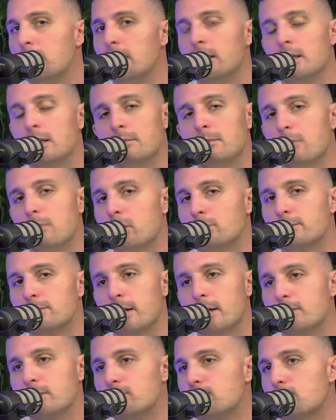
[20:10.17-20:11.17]
And in most
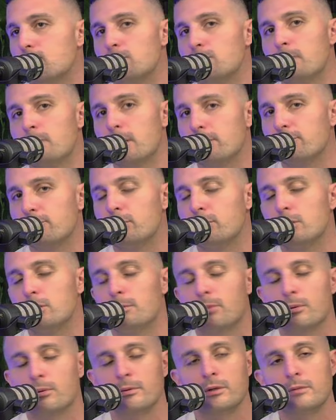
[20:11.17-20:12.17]
cases, it's better for you to
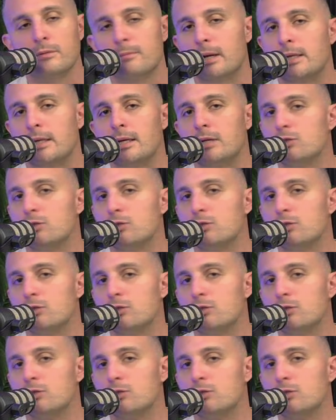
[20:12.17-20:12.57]
put your money